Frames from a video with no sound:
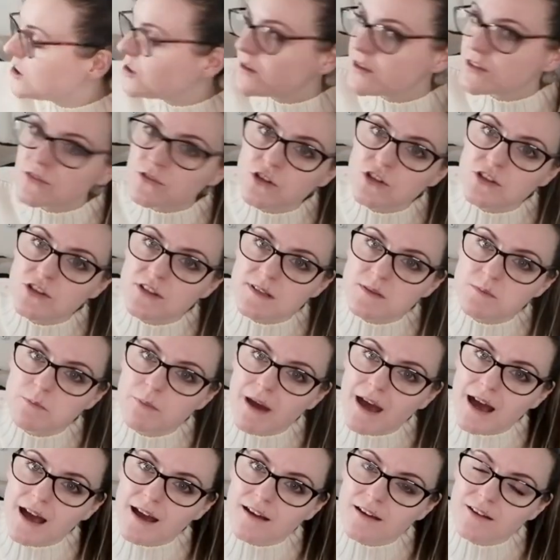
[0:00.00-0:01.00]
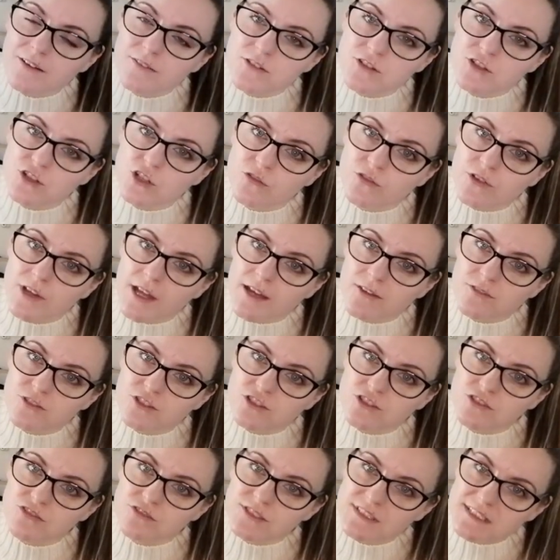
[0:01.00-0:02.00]
going through this bag of stuff that
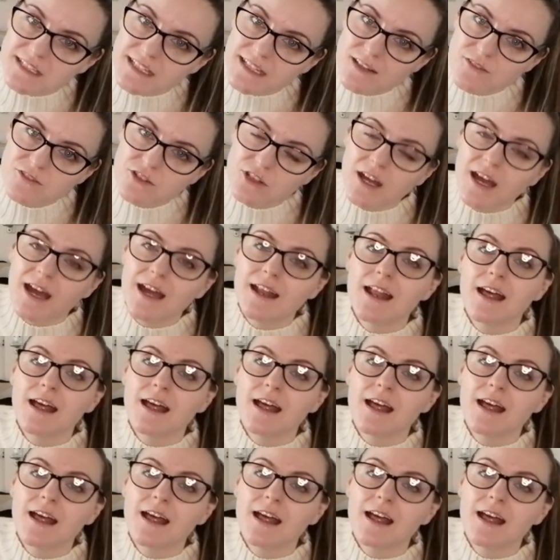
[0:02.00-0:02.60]
I've just received